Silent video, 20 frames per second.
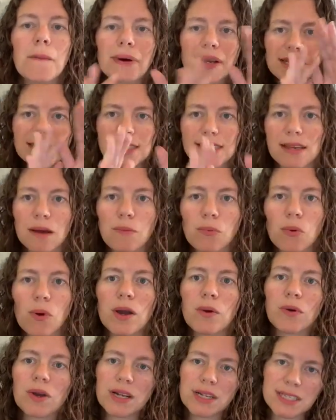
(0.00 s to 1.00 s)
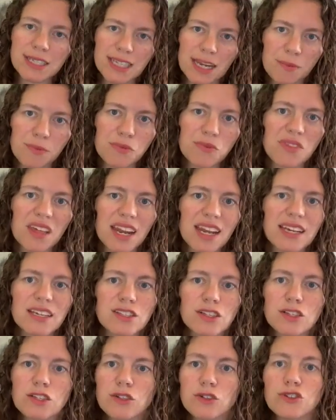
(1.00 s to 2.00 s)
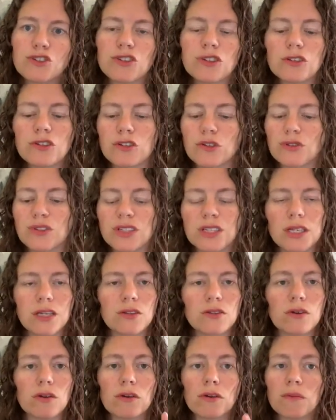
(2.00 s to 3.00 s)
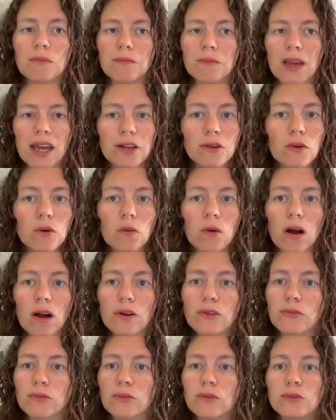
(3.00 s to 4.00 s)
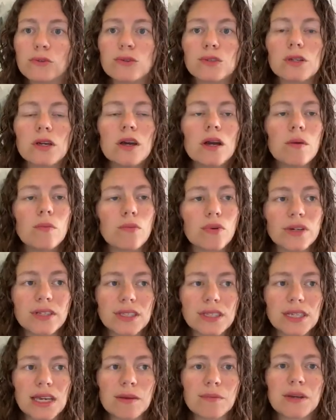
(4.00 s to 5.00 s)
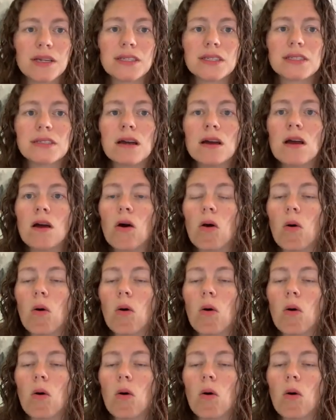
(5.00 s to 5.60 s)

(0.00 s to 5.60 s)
But at some point, we're going to step through that execution using either manual walkthroughs, print statements,